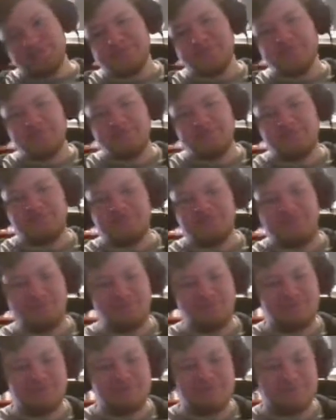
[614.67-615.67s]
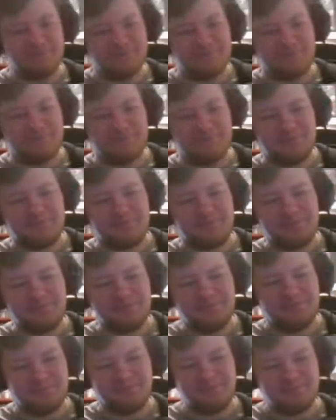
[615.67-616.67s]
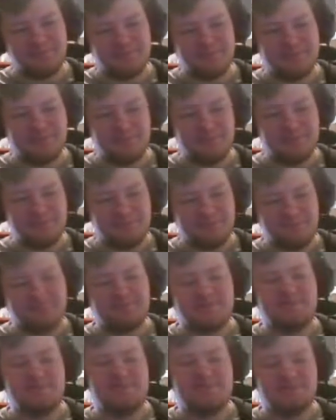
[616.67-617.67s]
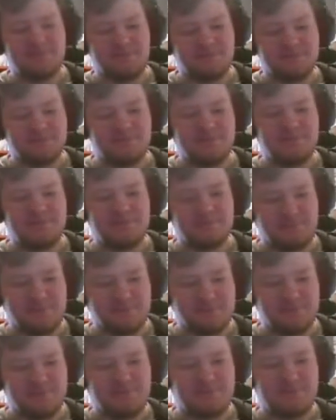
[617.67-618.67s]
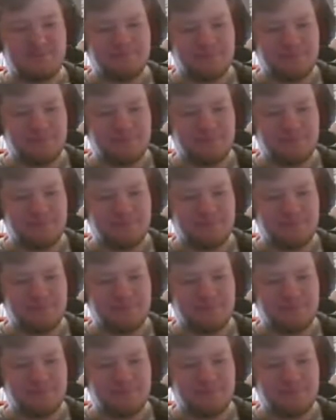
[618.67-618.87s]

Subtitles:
and I gotta have very little help doing it in my circle.